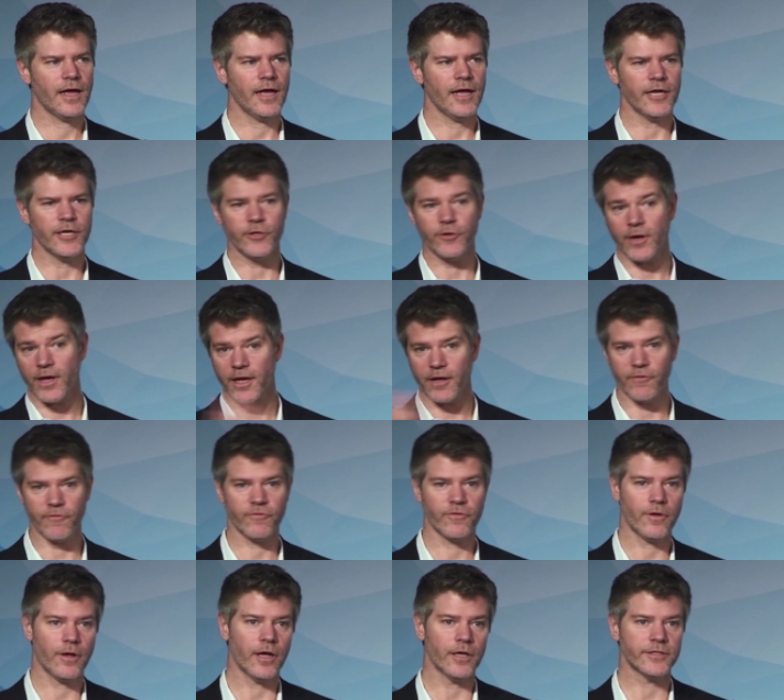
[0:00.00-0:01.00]
and you
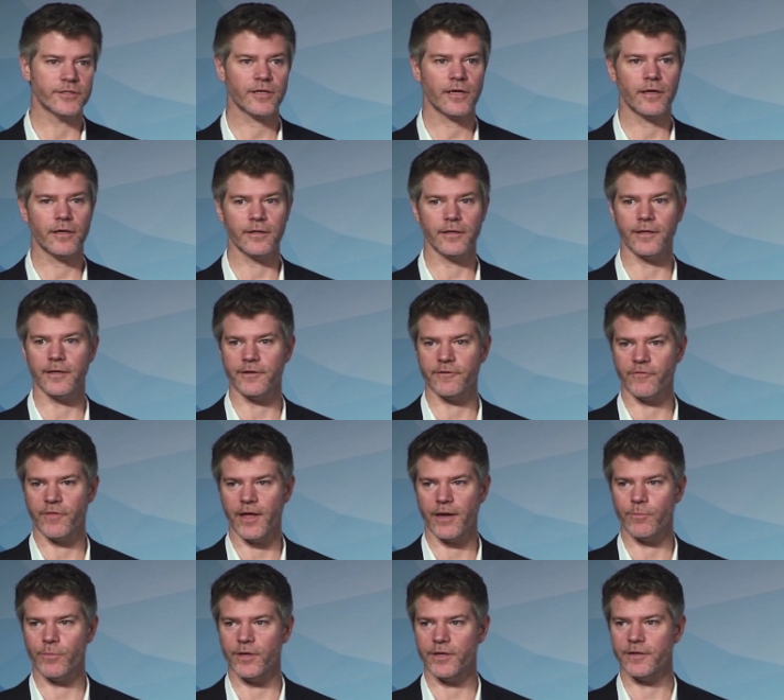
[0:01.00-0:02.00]
have a ton of
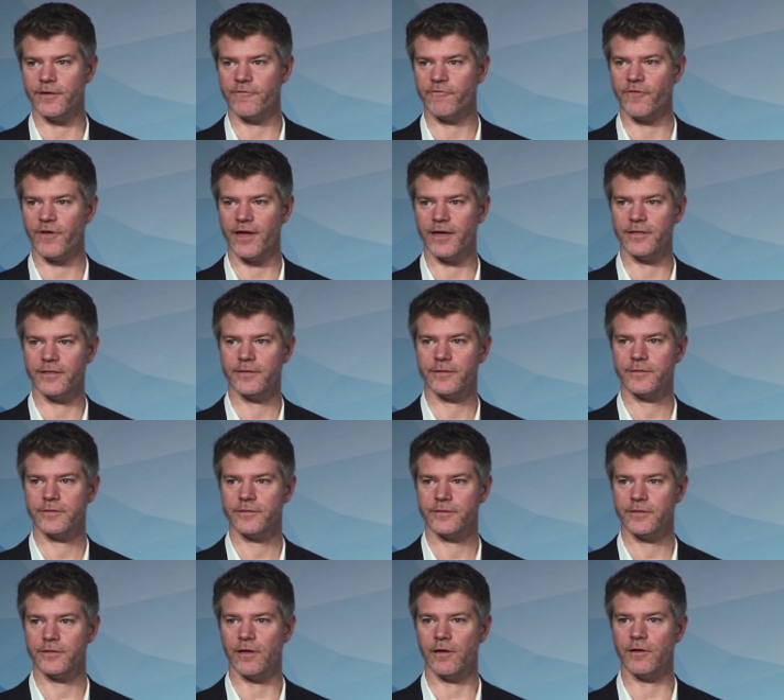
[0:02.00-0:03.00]
that button and font
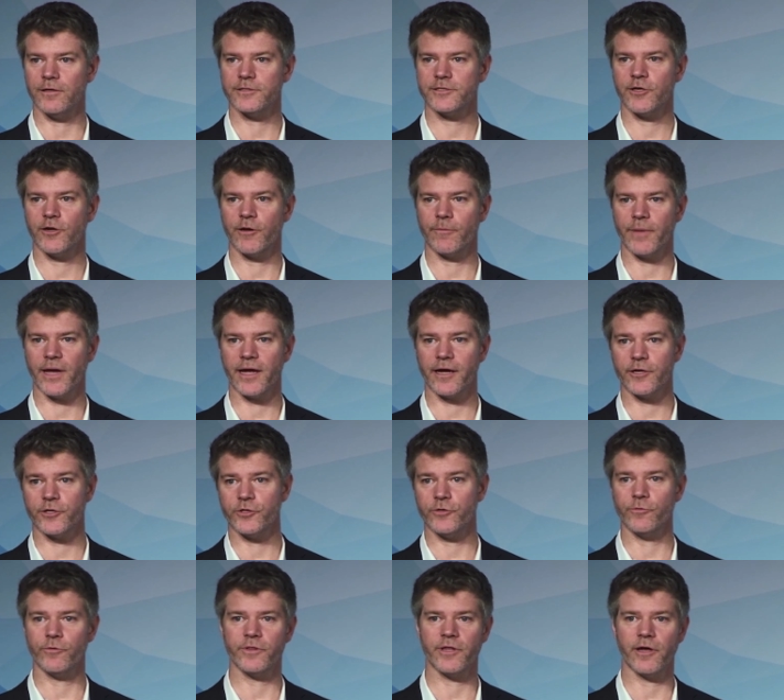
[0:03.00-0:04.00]
all staring back
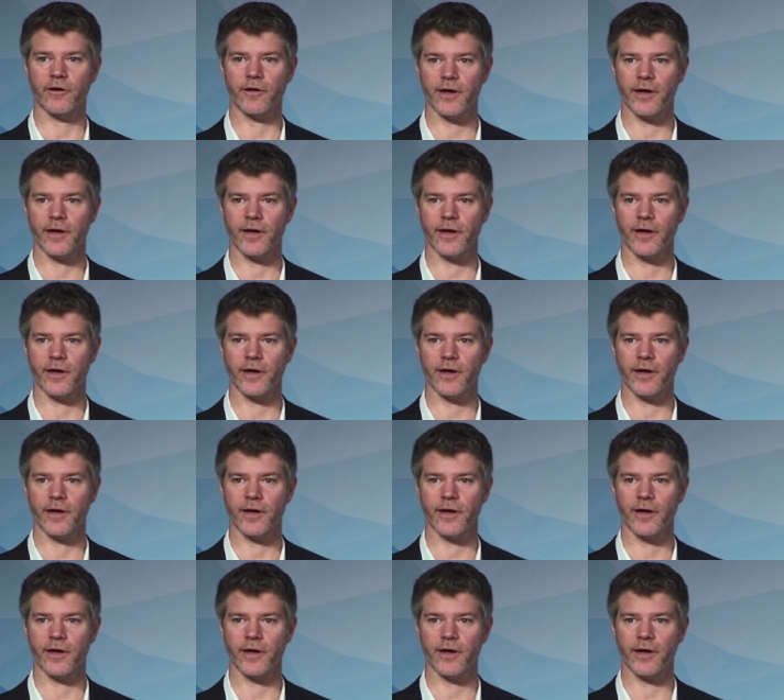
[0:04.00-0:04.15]
at you without